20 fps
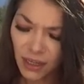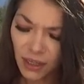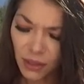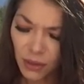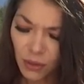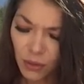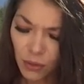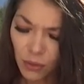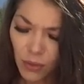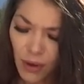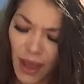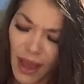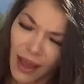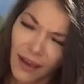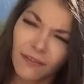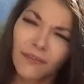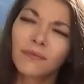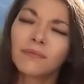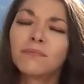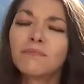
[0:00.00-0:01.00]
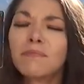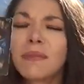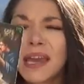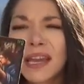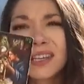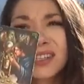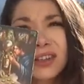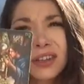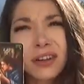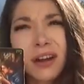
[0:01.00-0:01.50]
You have
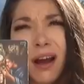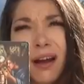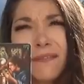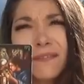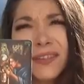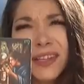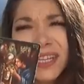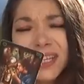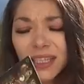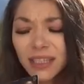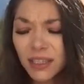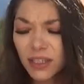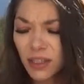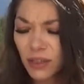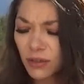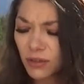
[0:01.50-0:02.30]
major confidence.